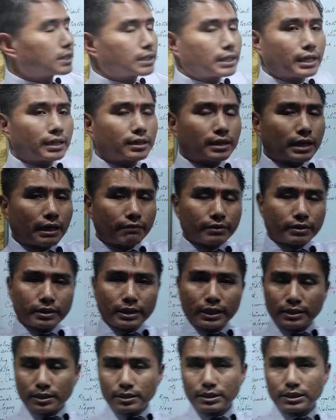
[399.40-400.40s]
Tiger, after
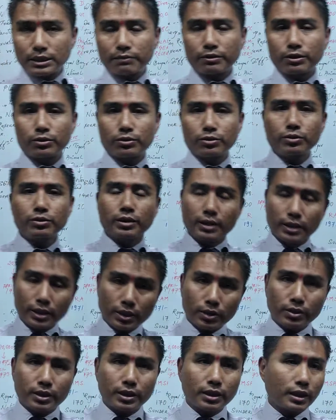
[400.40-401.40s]
1972,
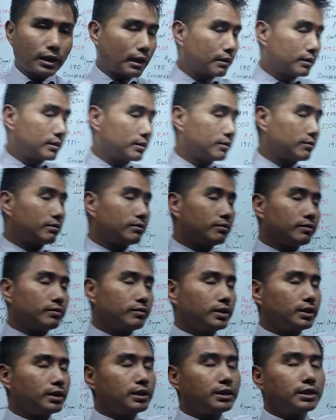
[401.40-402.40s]
okay,
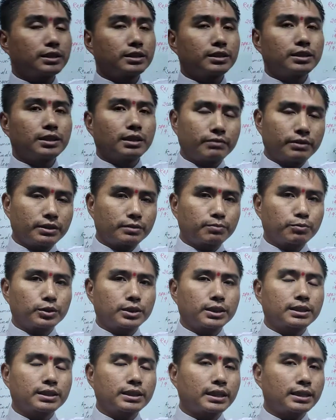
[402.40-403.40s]
with the initiation of this
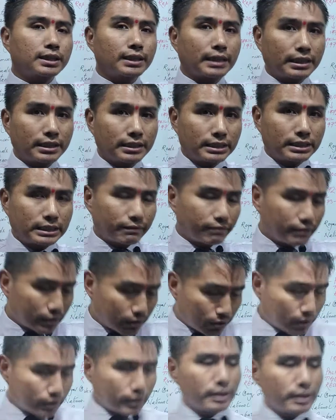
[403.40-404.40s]
Project Tiger in
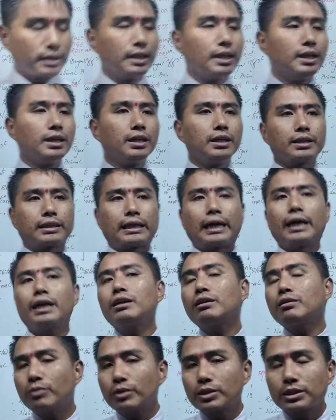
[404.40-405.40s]
1973,
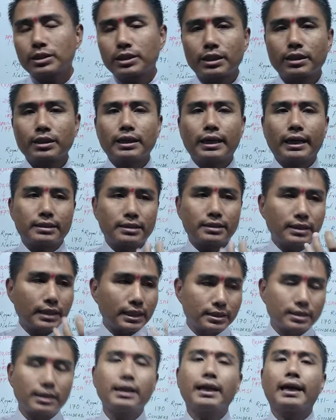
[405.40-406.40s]
tiger was taken as a
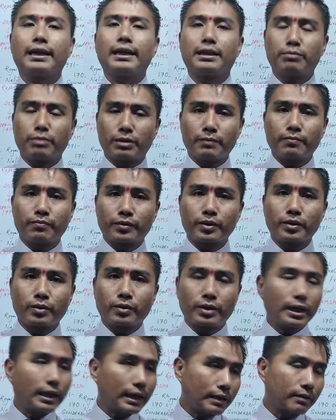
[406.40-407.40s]
national animal.
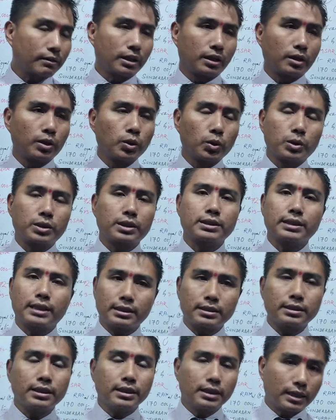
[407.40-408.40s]
Okay, like lotus
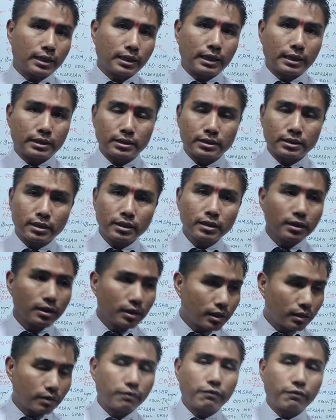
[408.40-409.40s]
as national
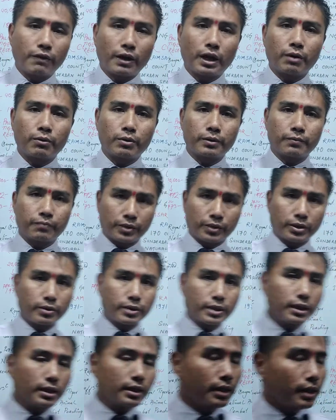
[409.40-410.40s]
flower.
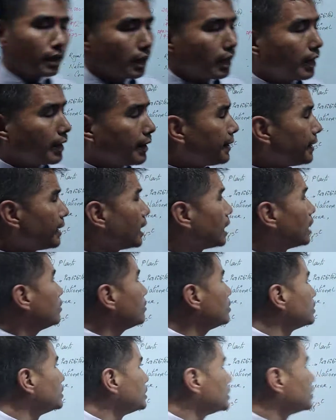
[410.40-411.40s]
Okay,
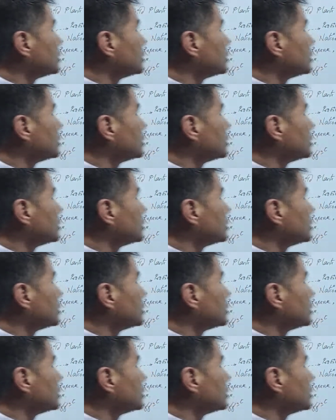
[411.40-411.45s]
now